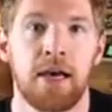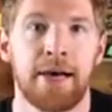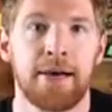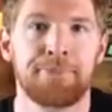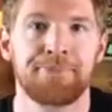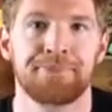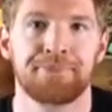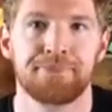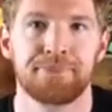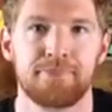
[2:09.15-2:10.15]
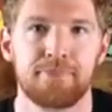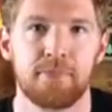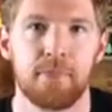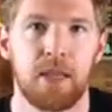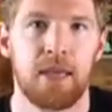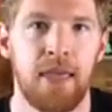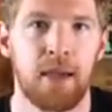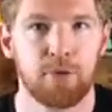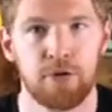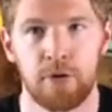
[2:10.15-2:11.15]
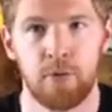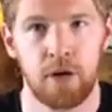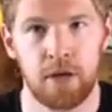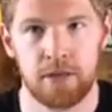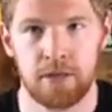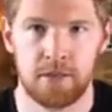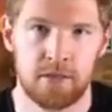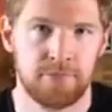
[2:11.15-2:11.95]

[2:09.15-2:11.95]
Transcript: And that brewery was,